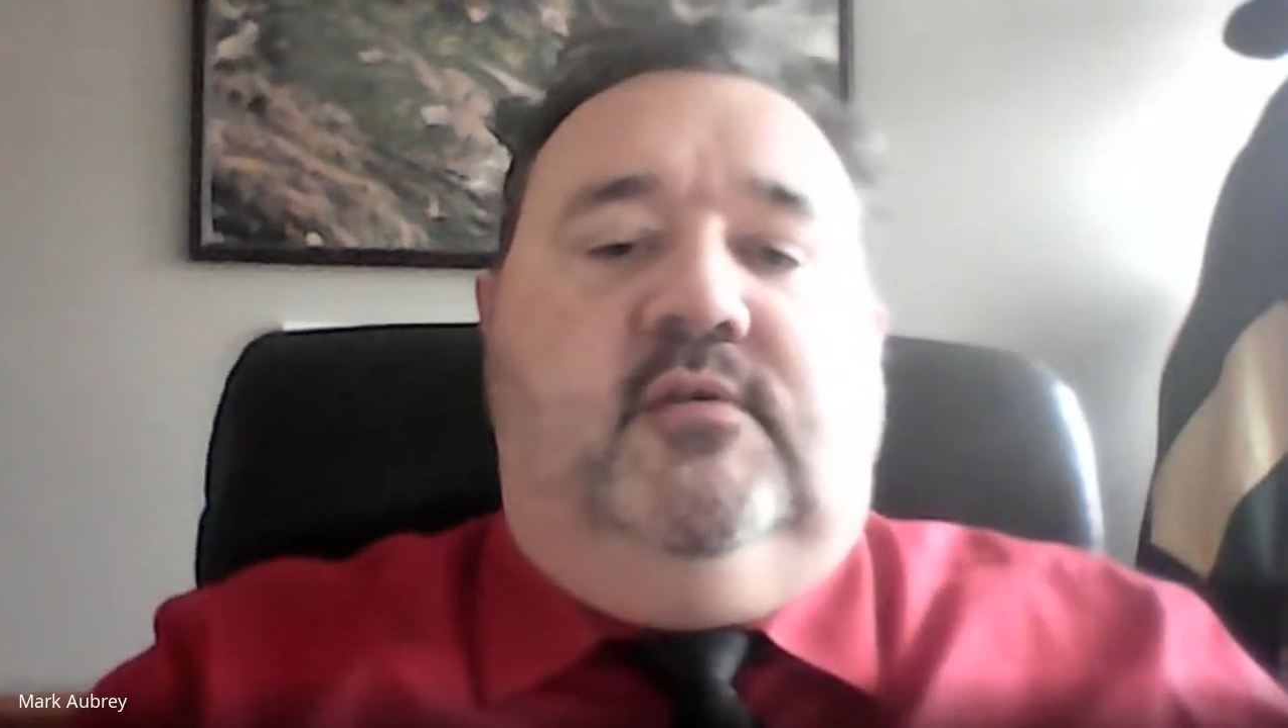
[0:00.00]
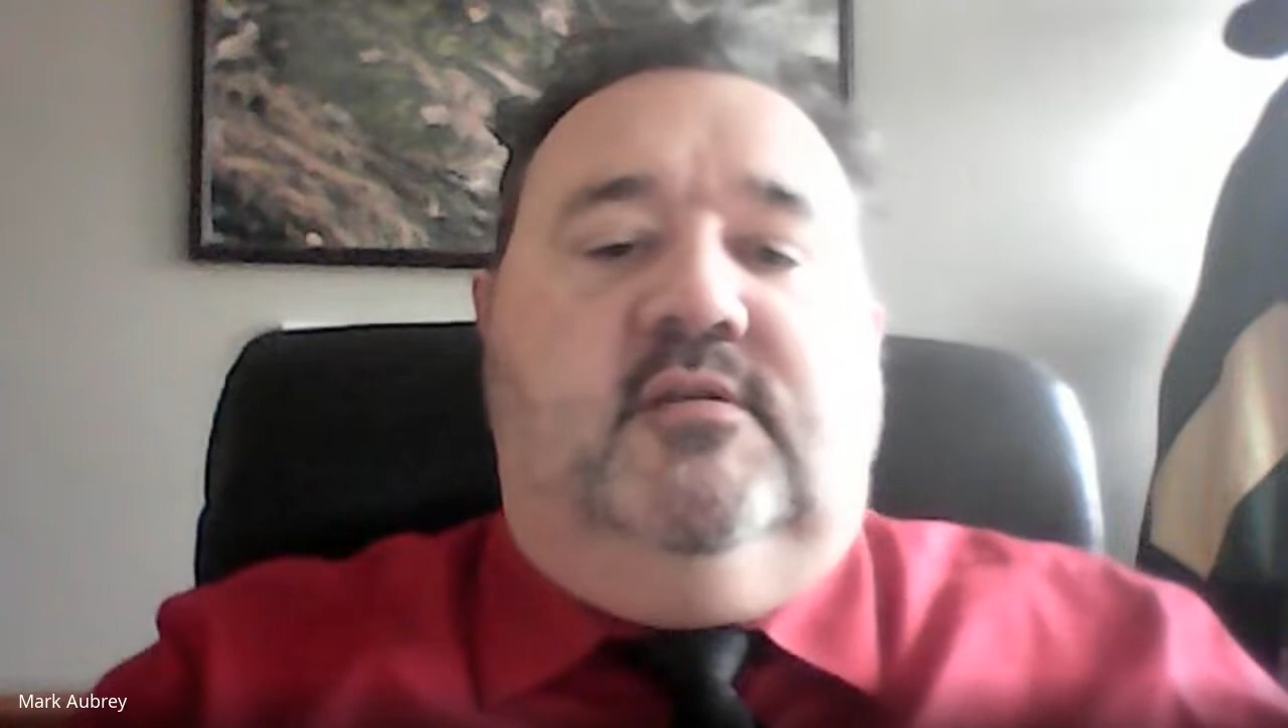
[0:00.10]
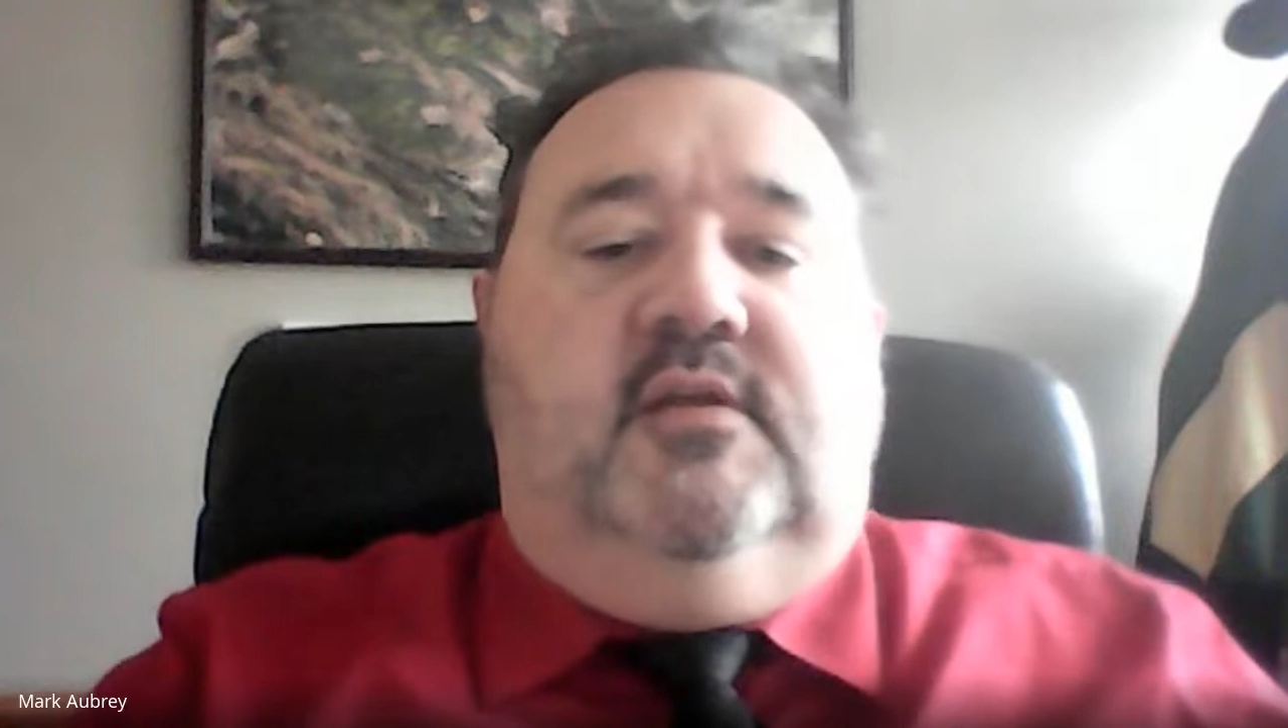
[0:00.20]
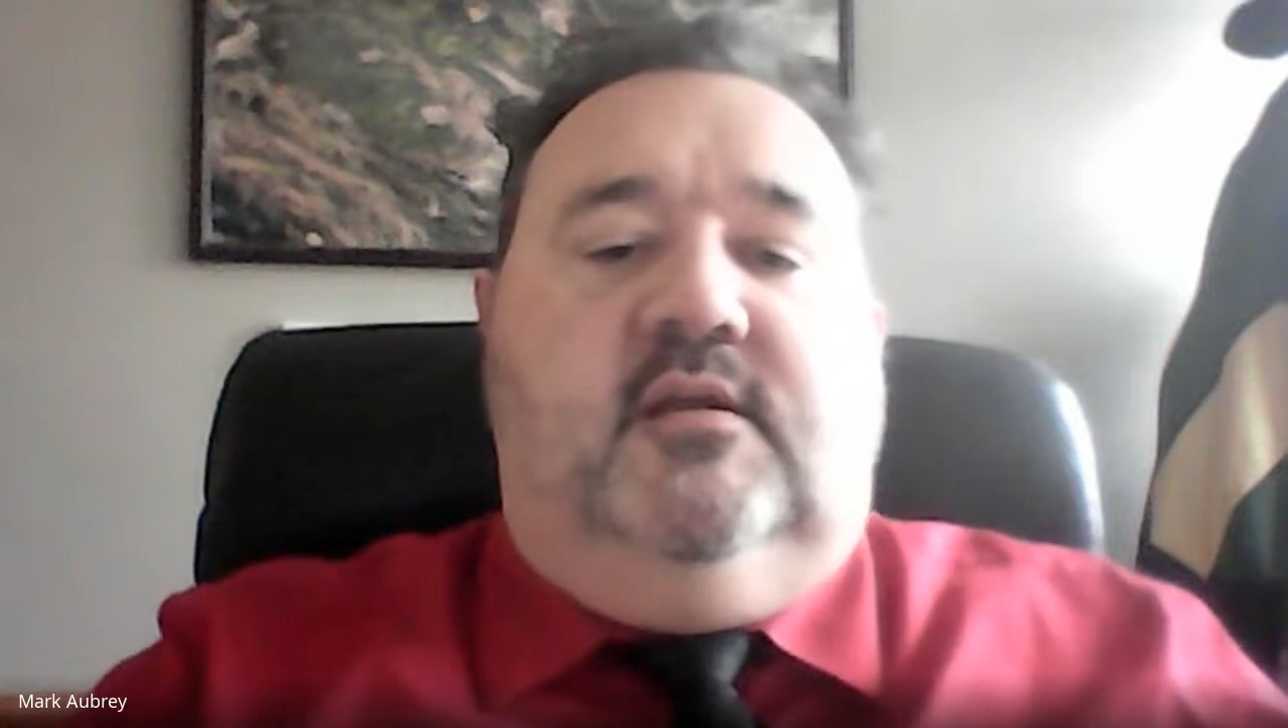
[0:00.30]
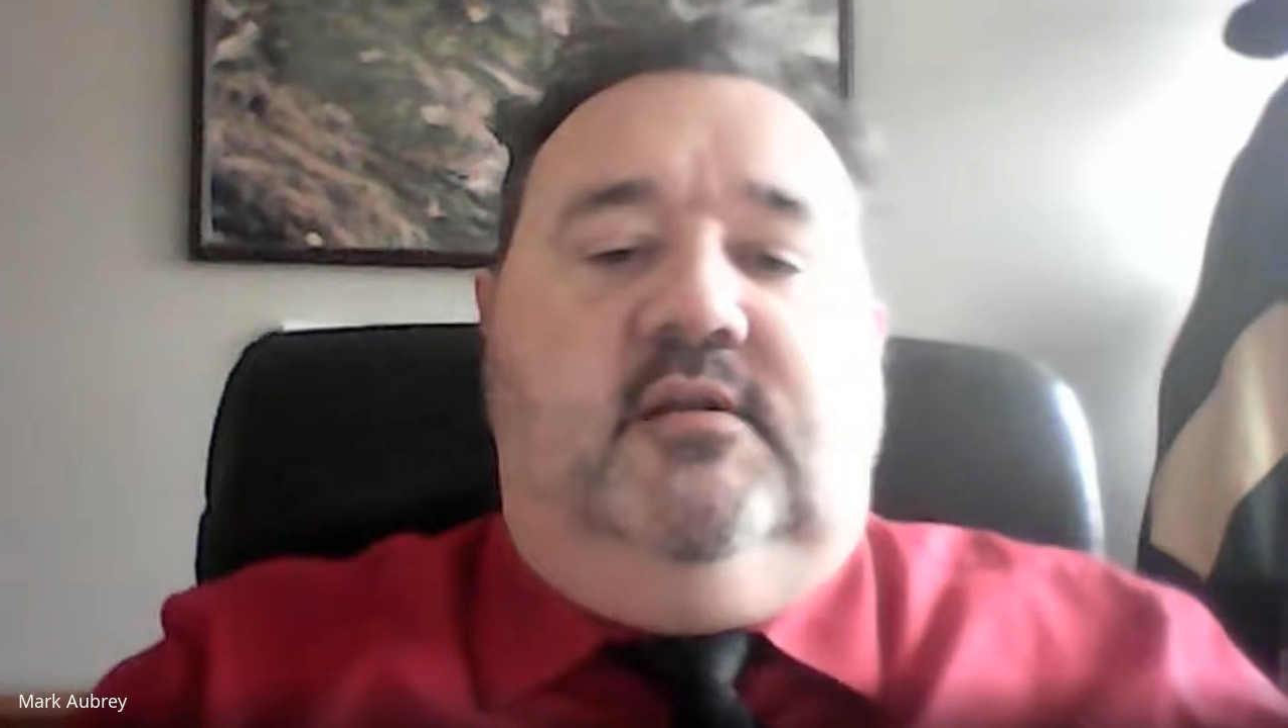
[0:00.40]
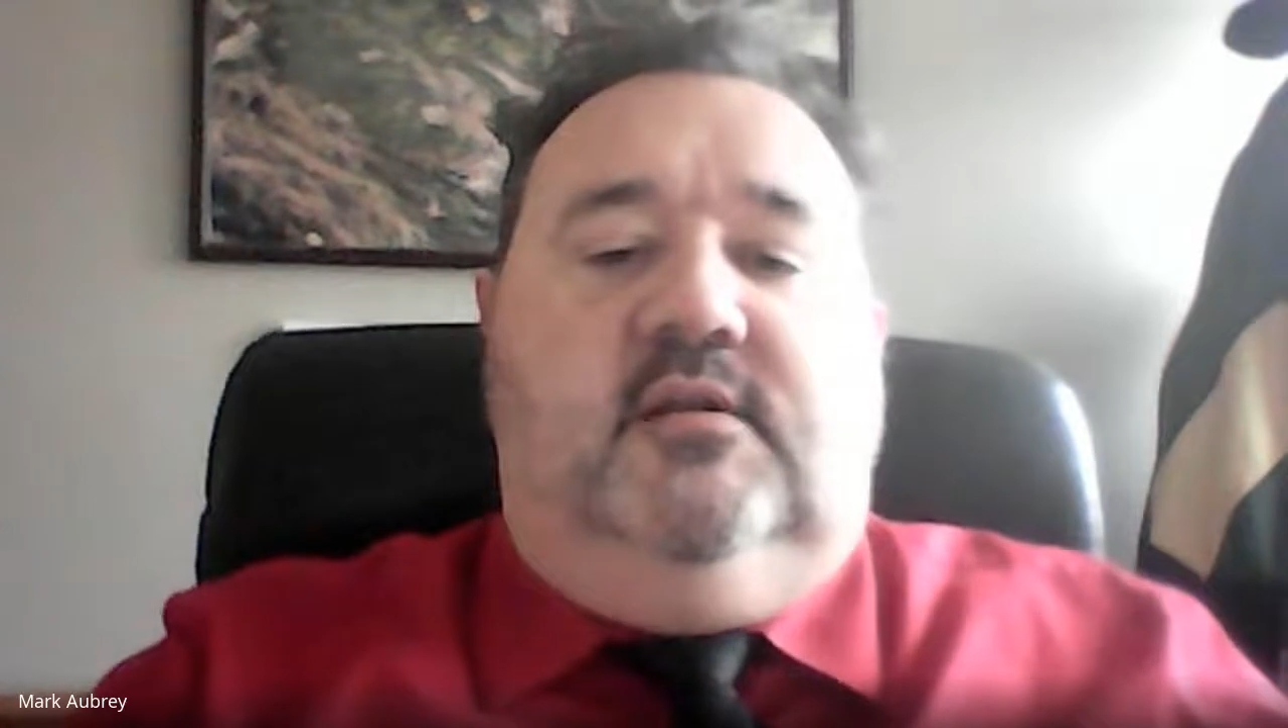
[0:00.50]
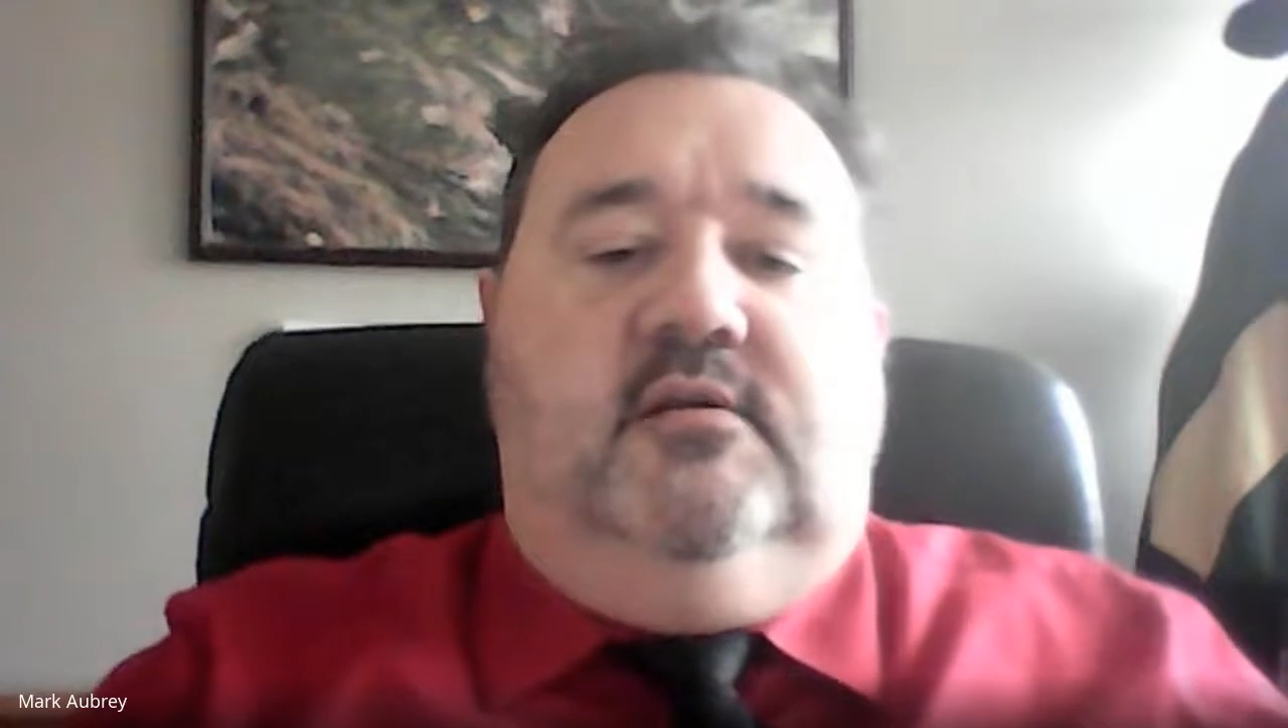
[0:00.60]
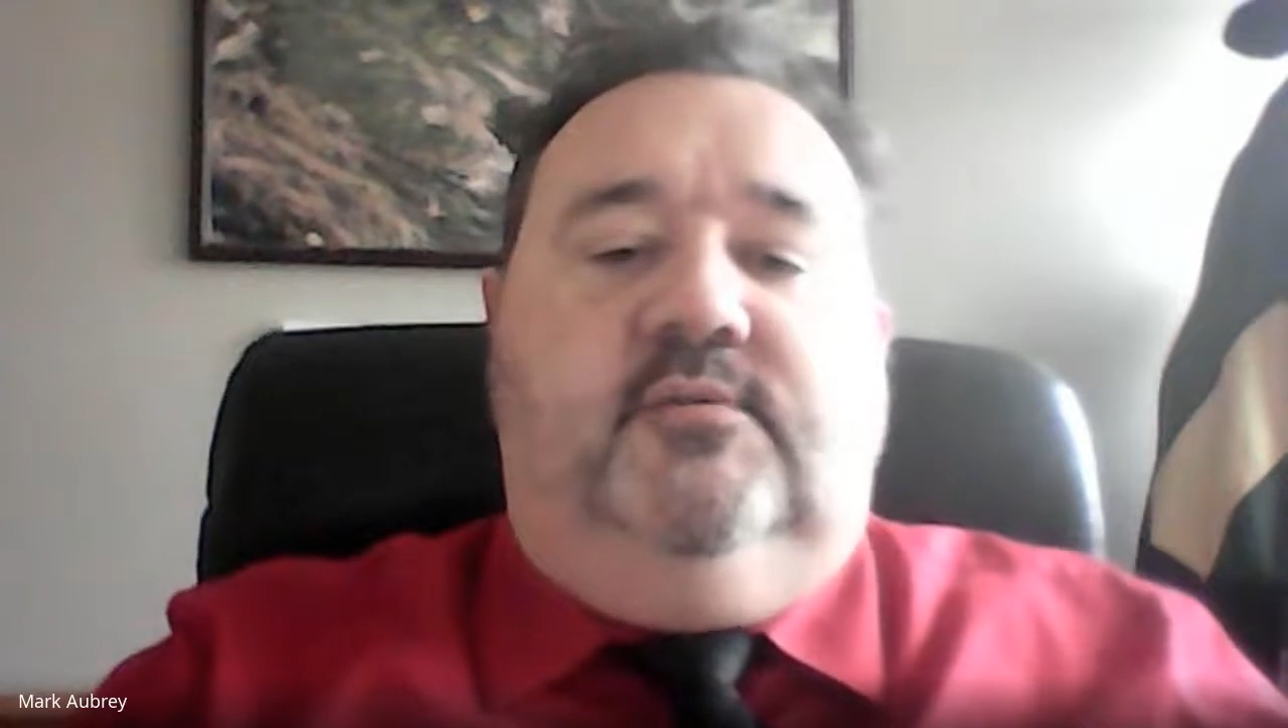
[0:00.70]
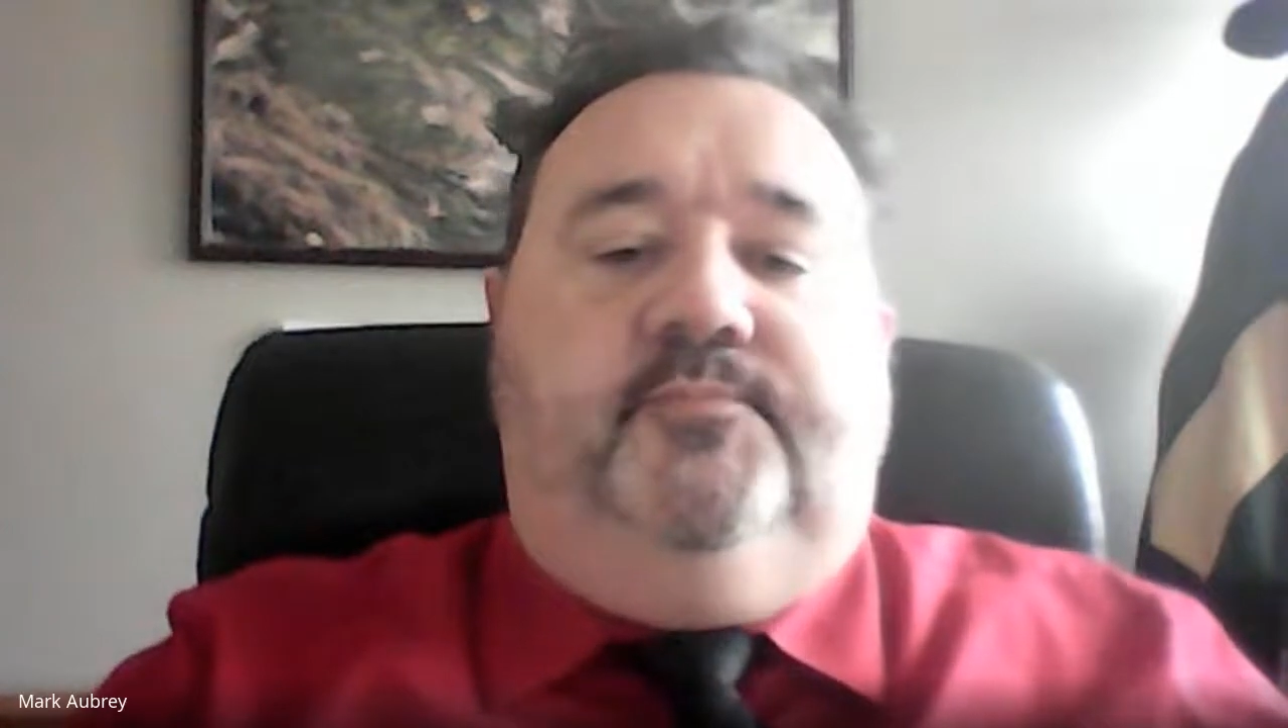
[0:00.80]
a second here.